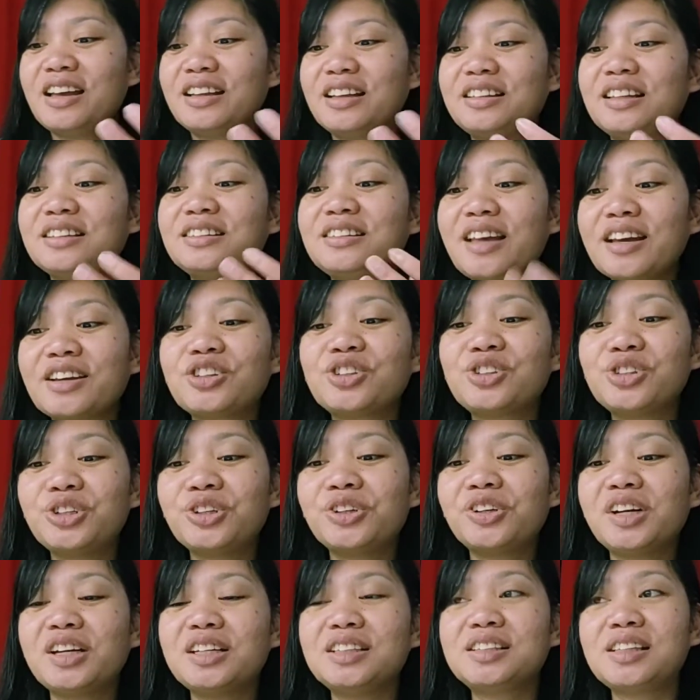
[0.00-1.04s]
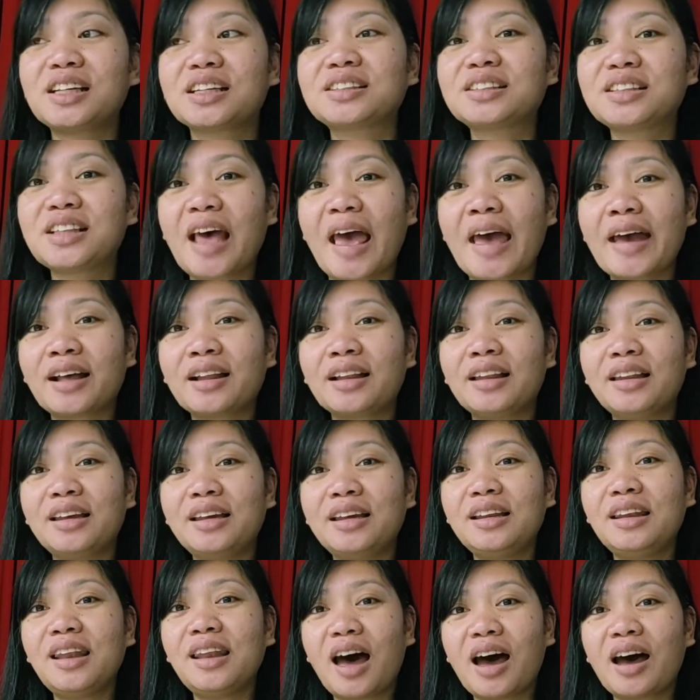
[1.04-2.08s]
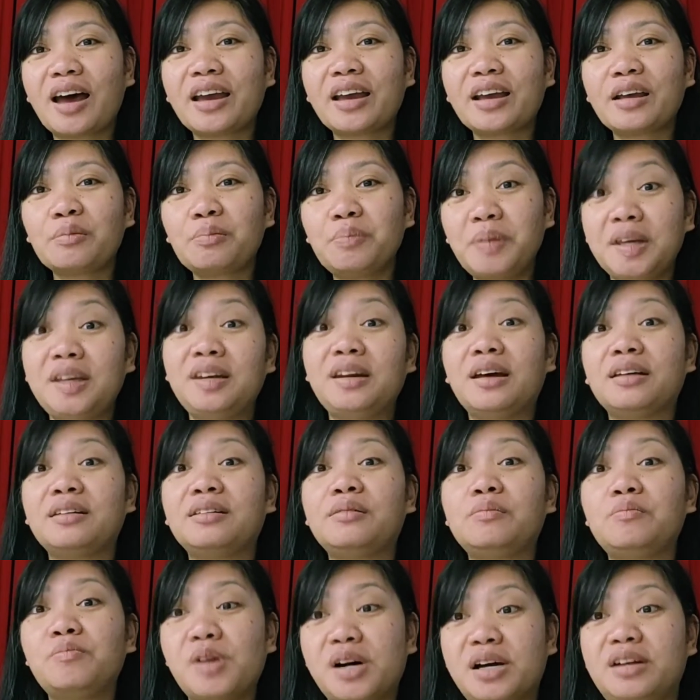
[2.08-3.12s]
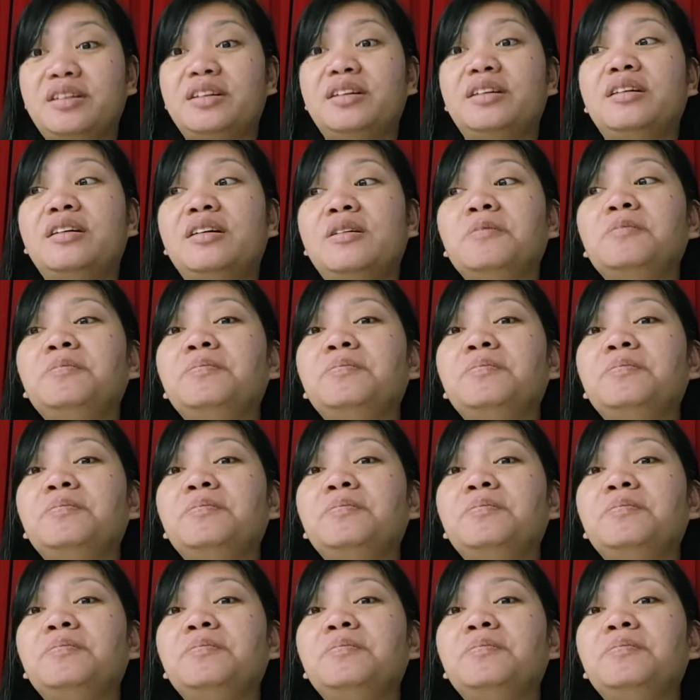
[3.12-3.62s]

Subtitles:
the texture is exactly like peanut butter.